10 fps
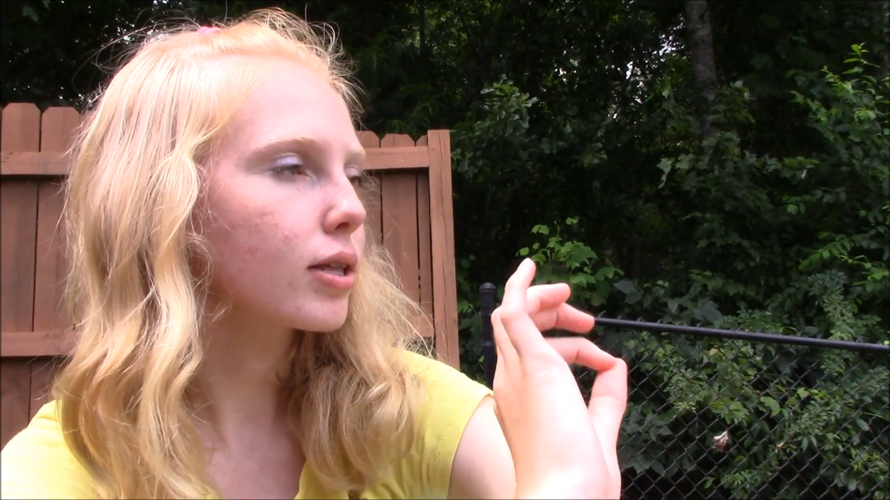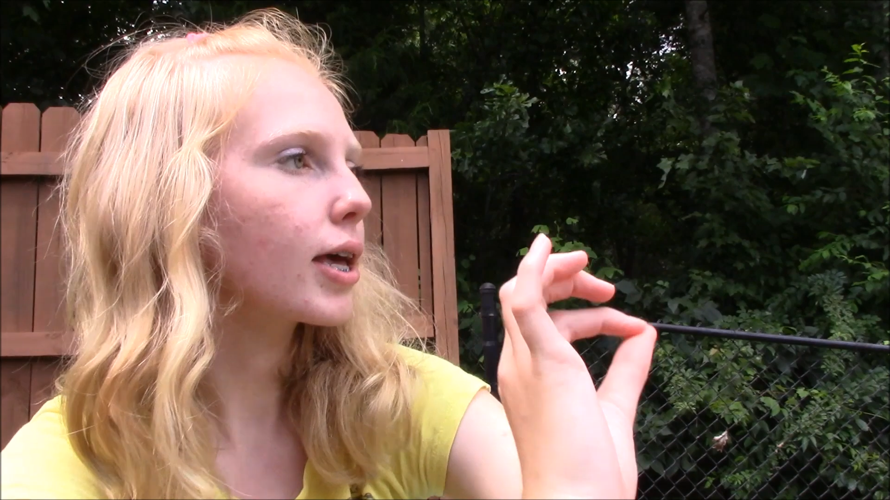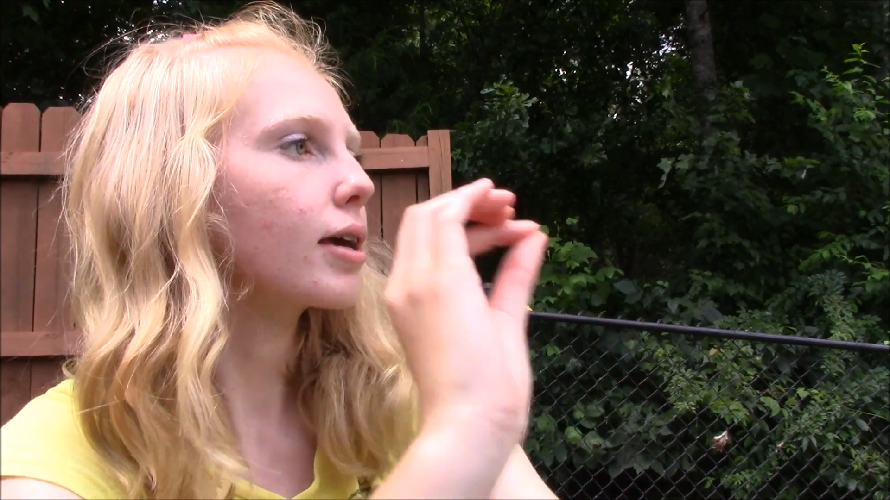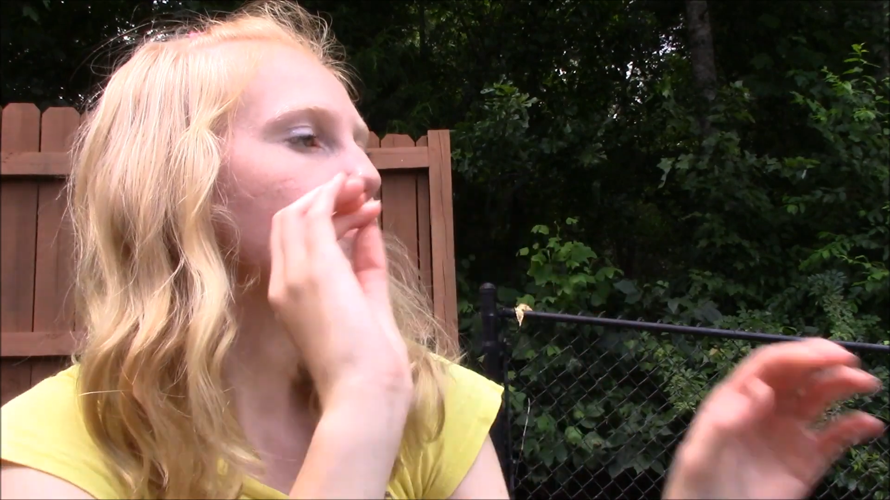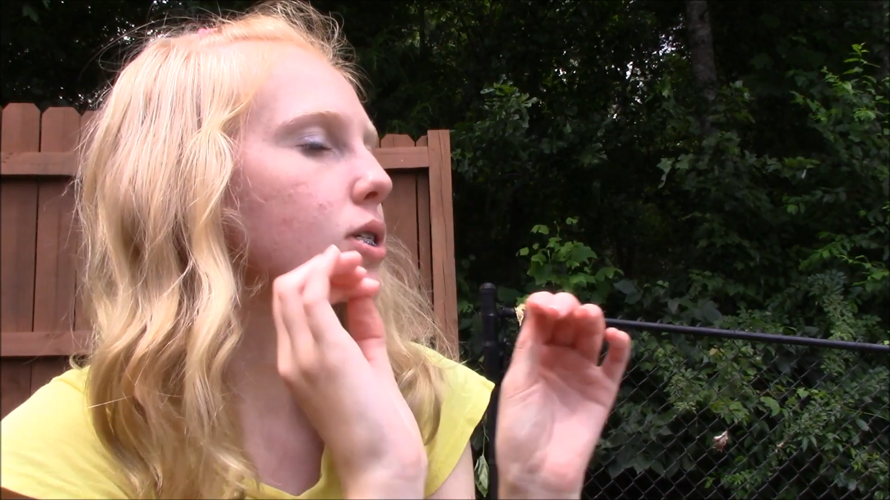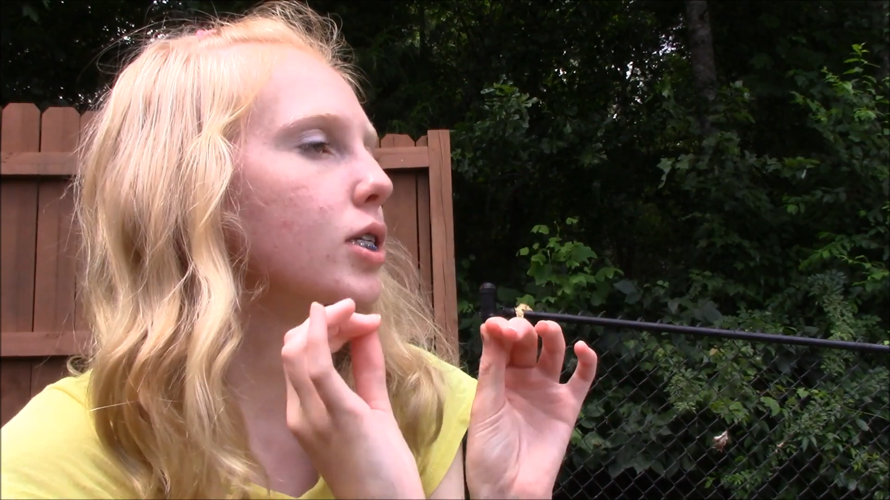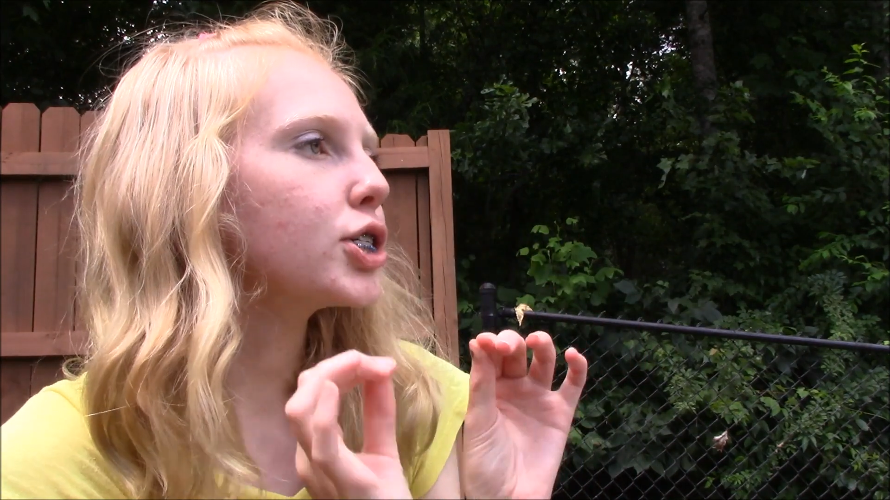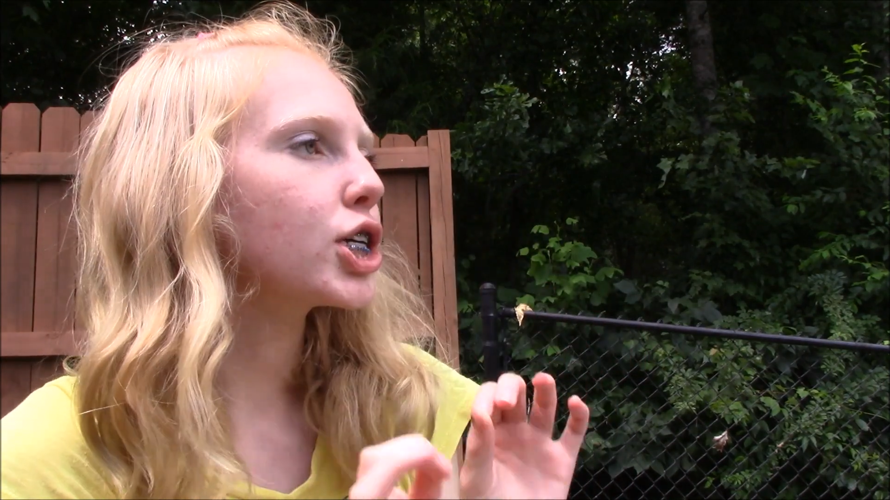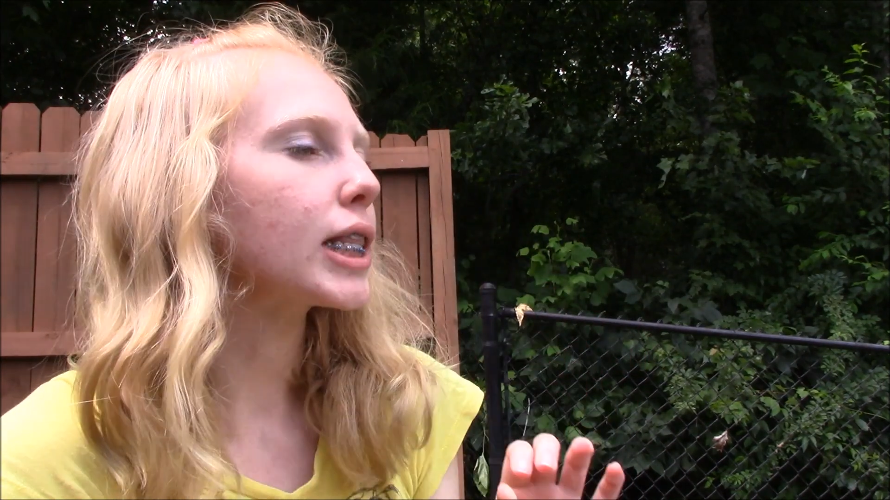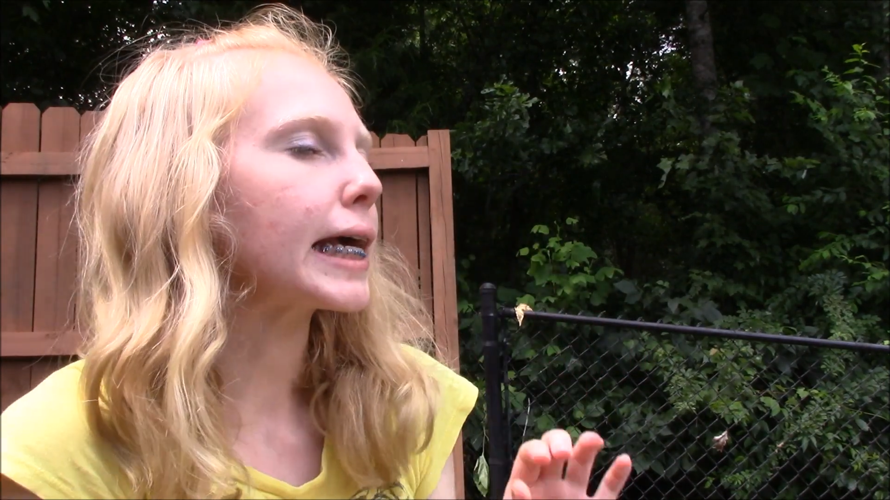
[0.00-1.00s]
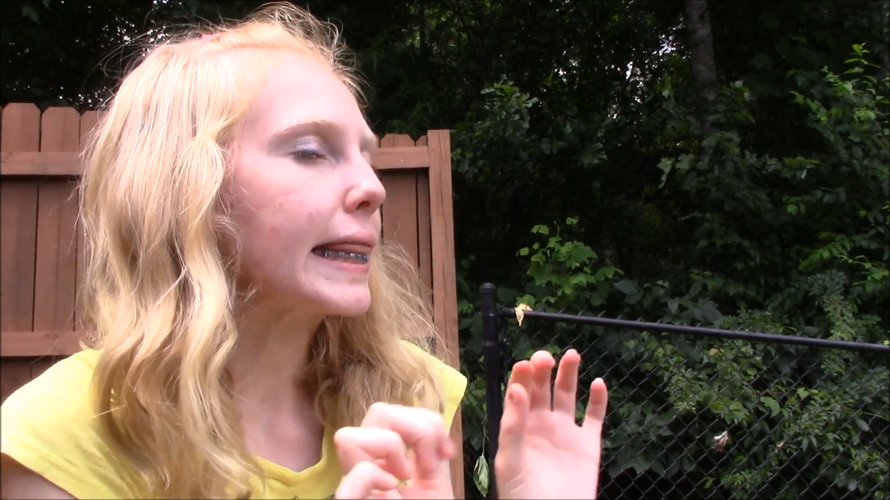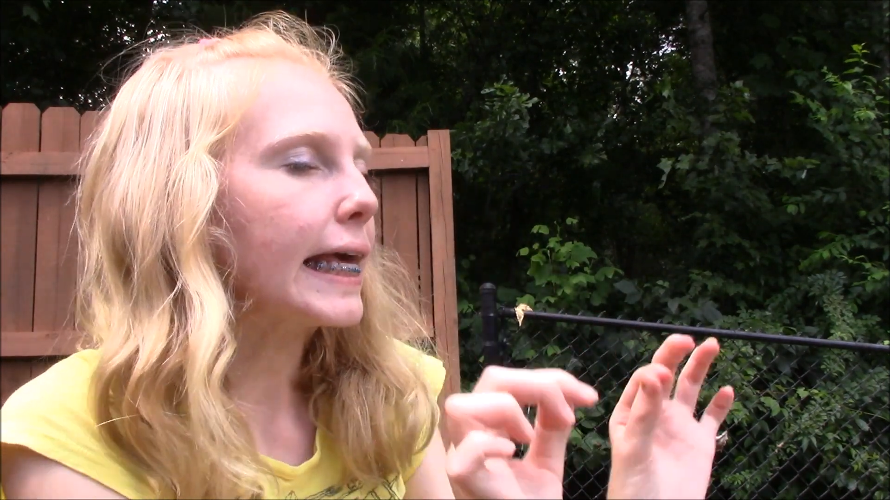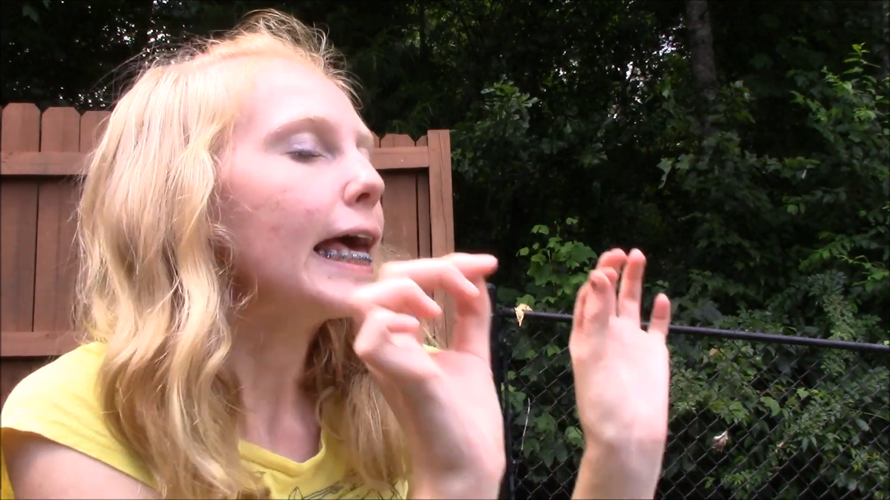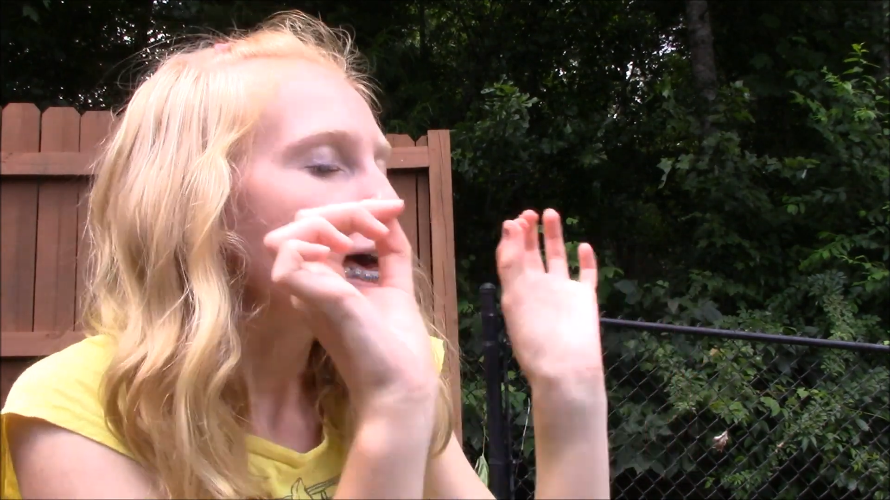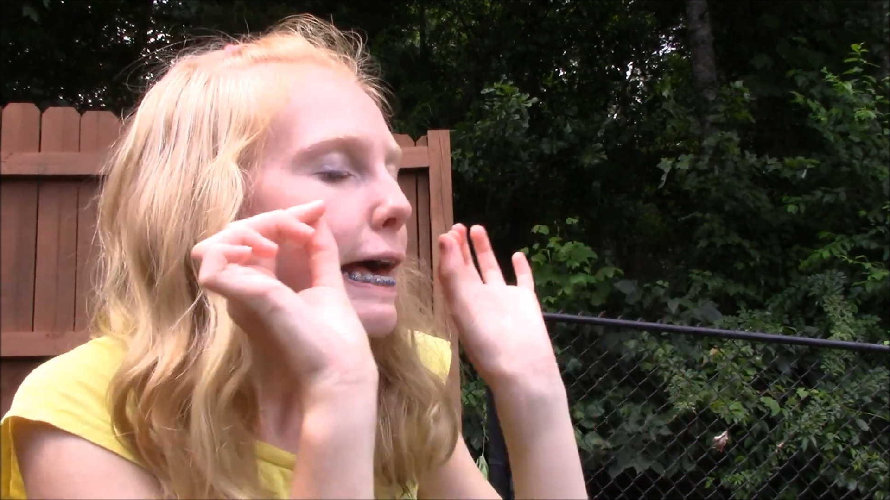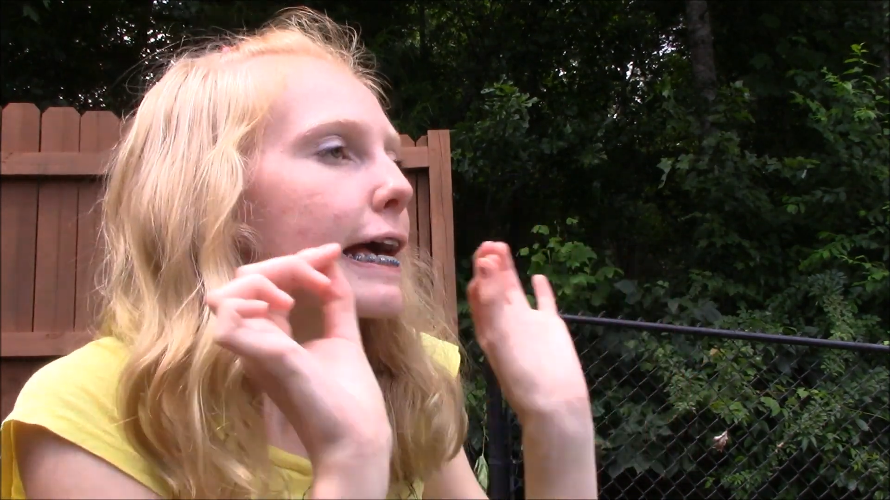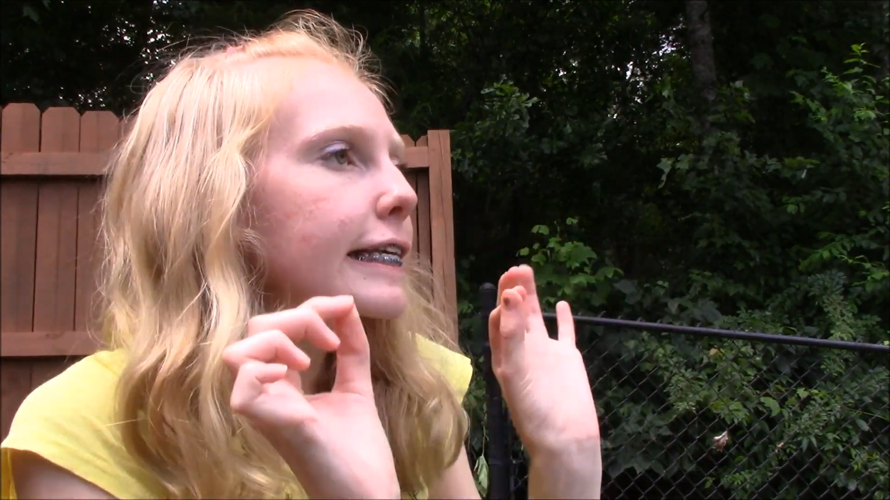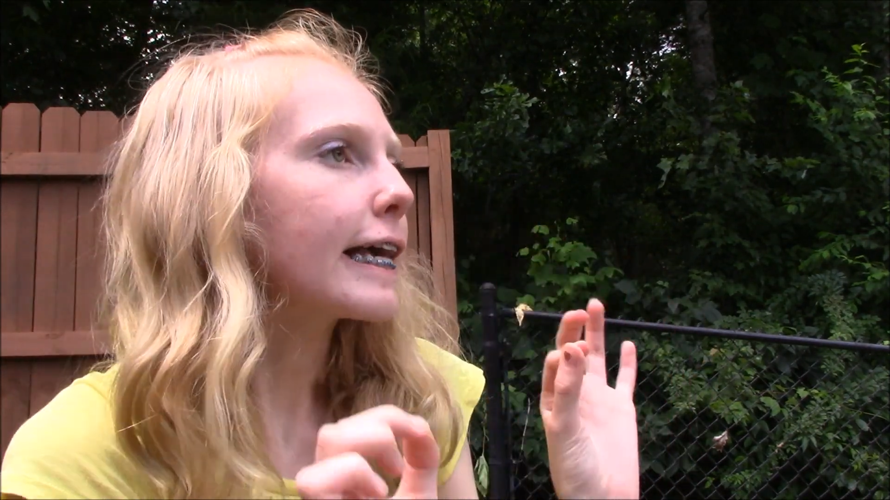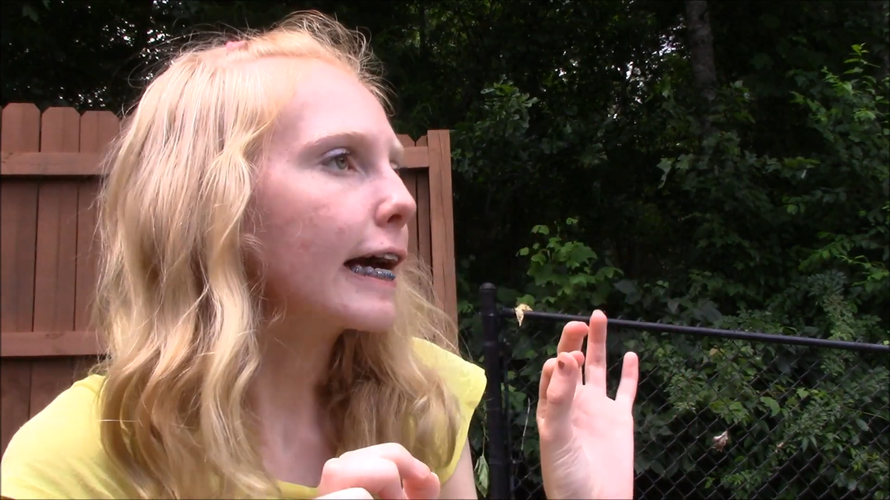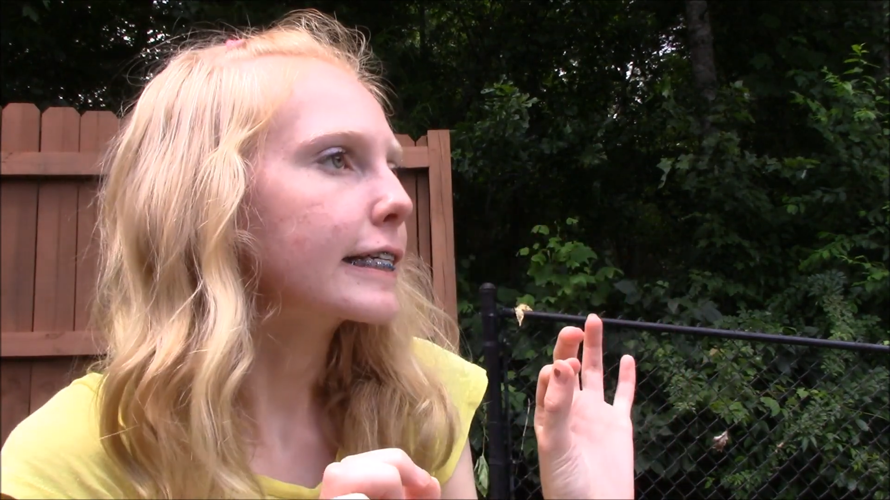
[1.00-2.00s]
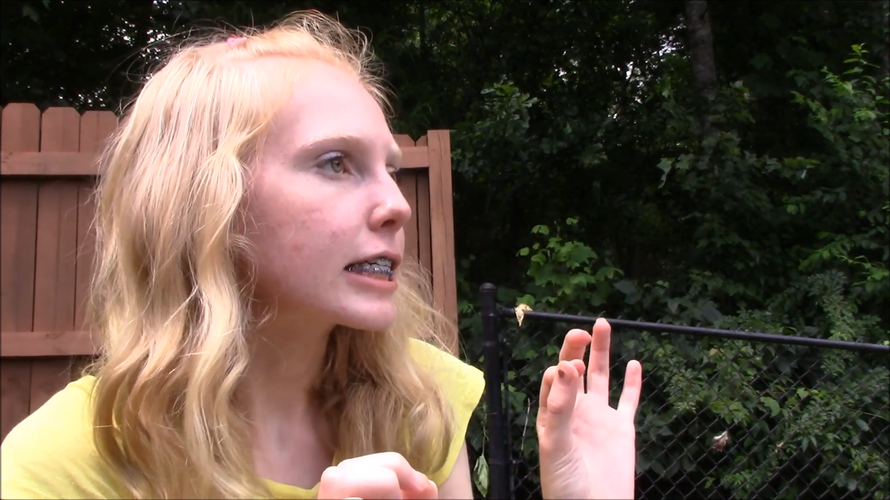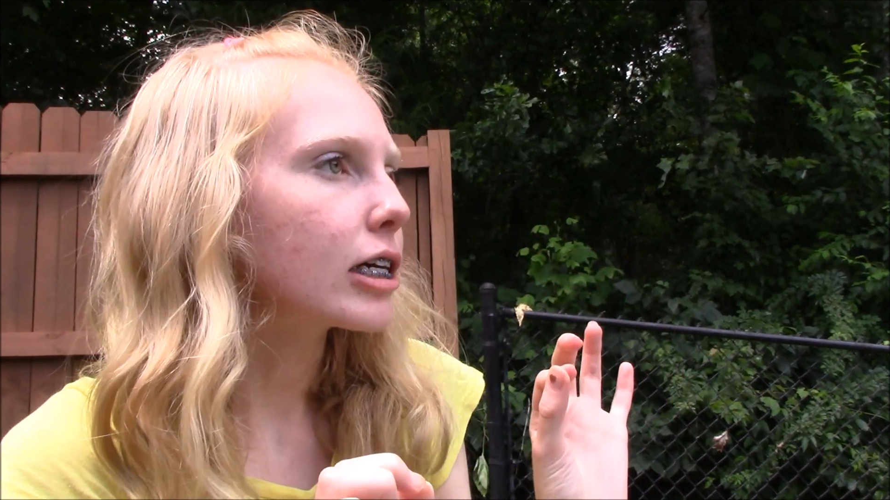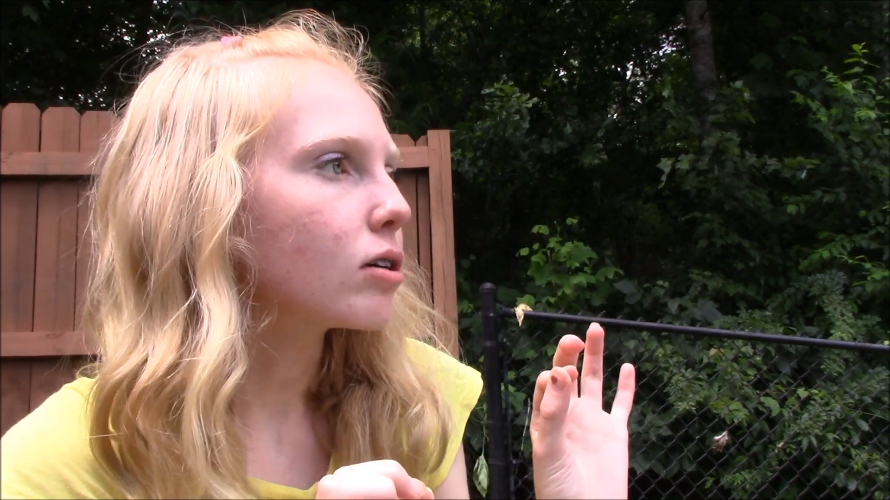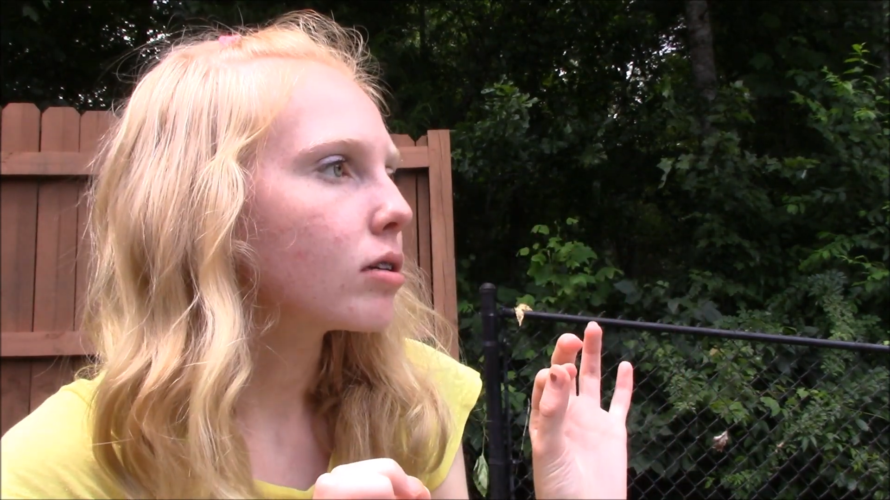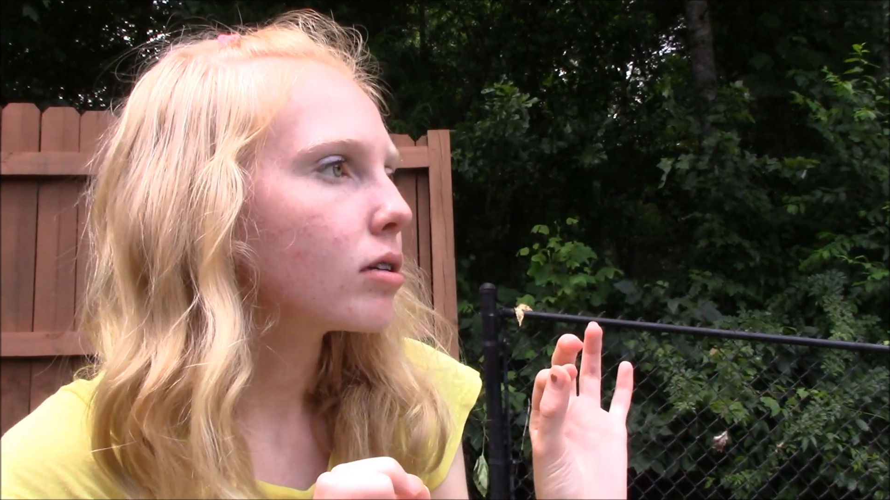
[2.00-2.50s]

Like, it was legit like the exact skill.